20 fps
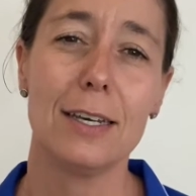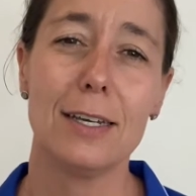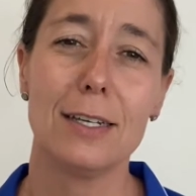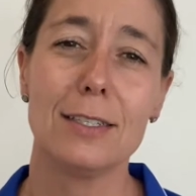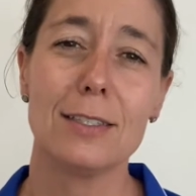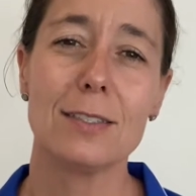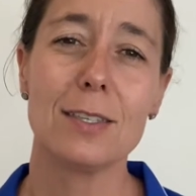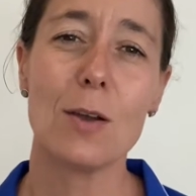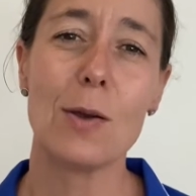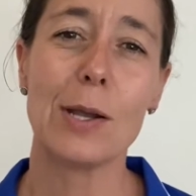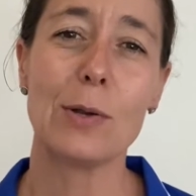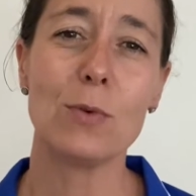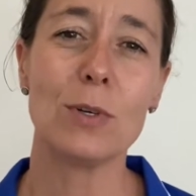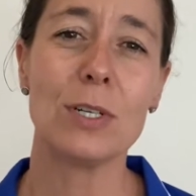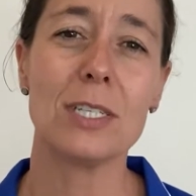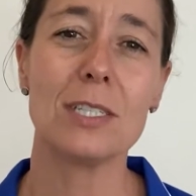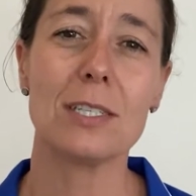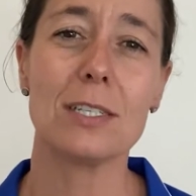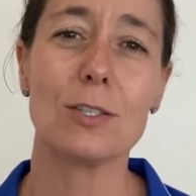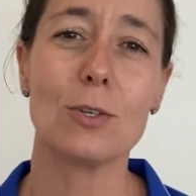So I wanted
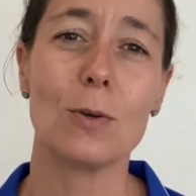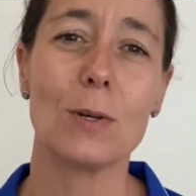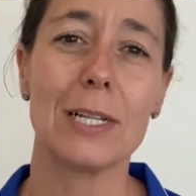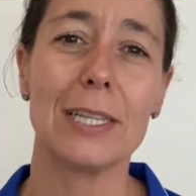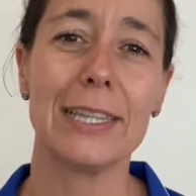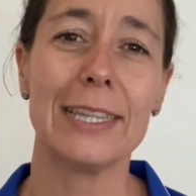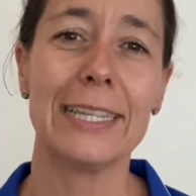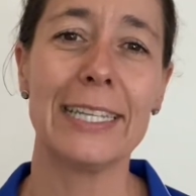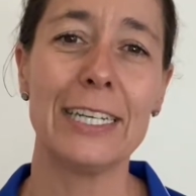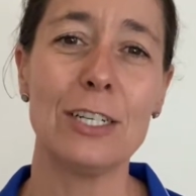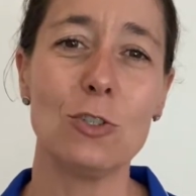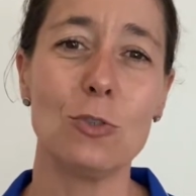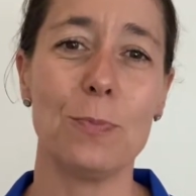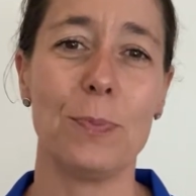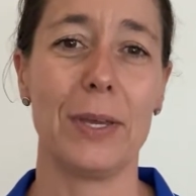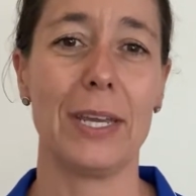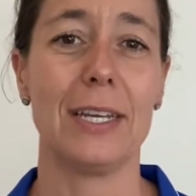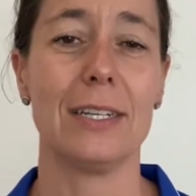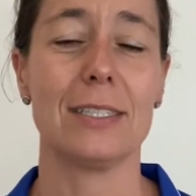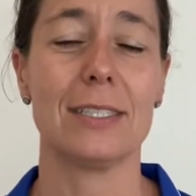to talk a little
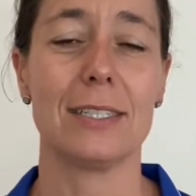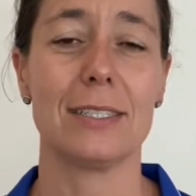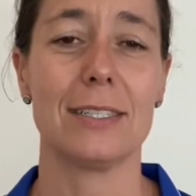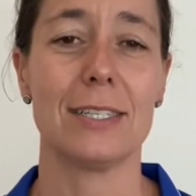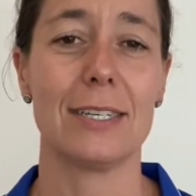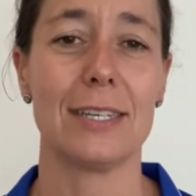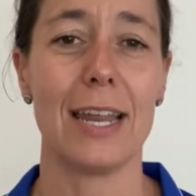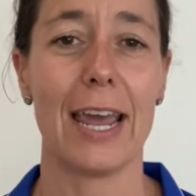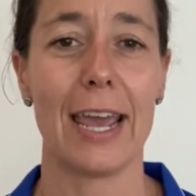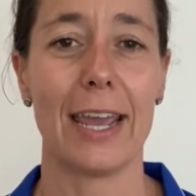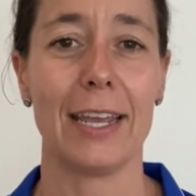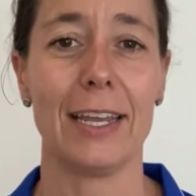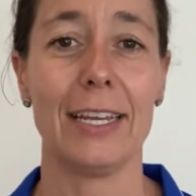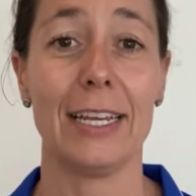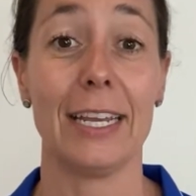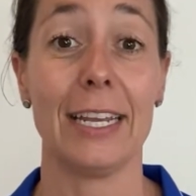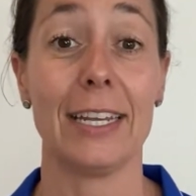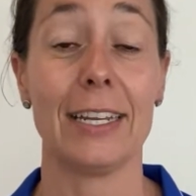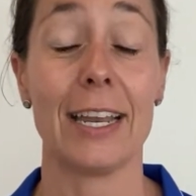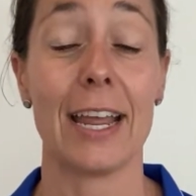bit today
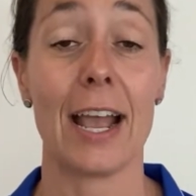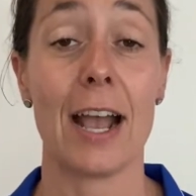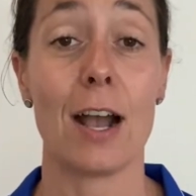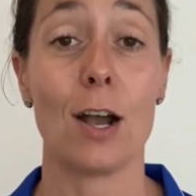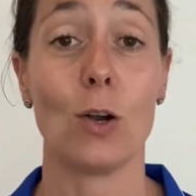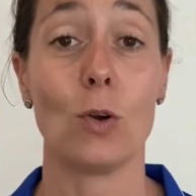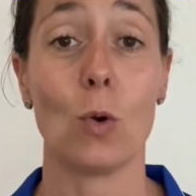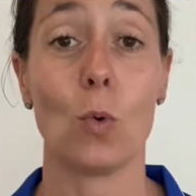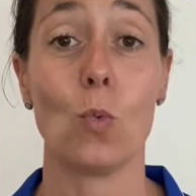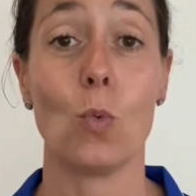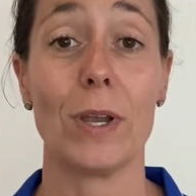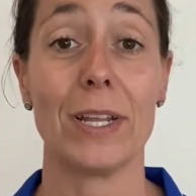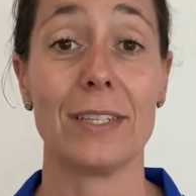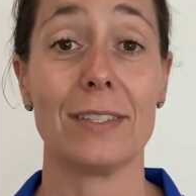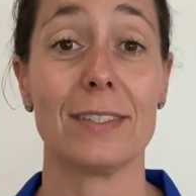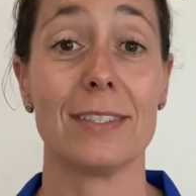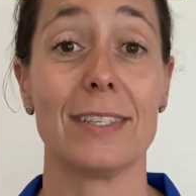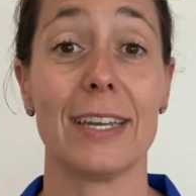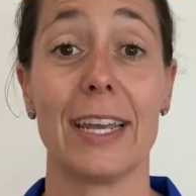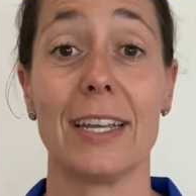in our
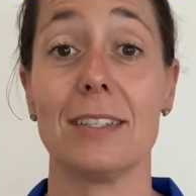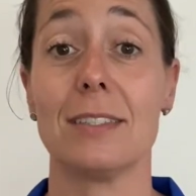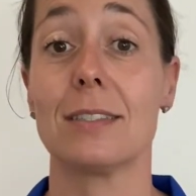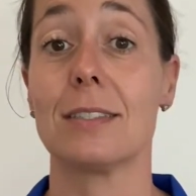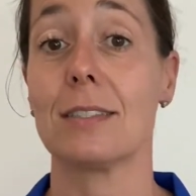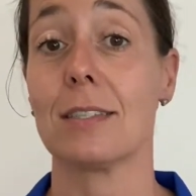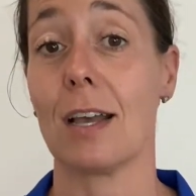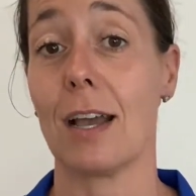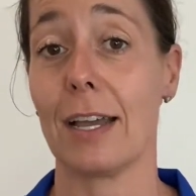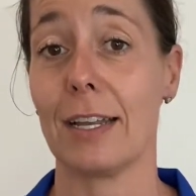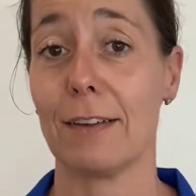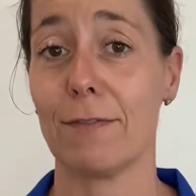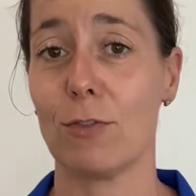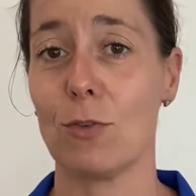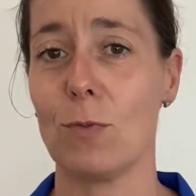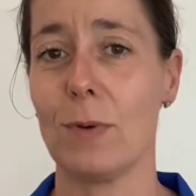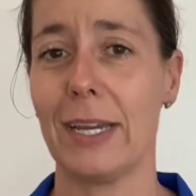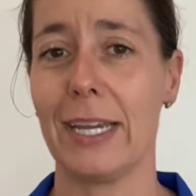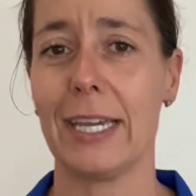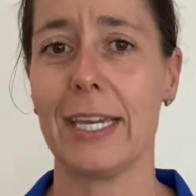Wednesday's Sign of the
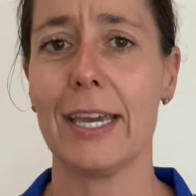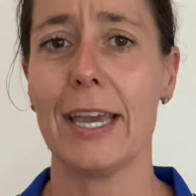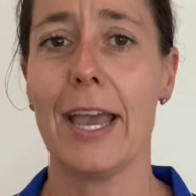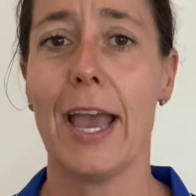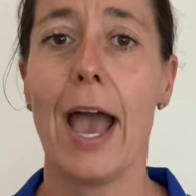Week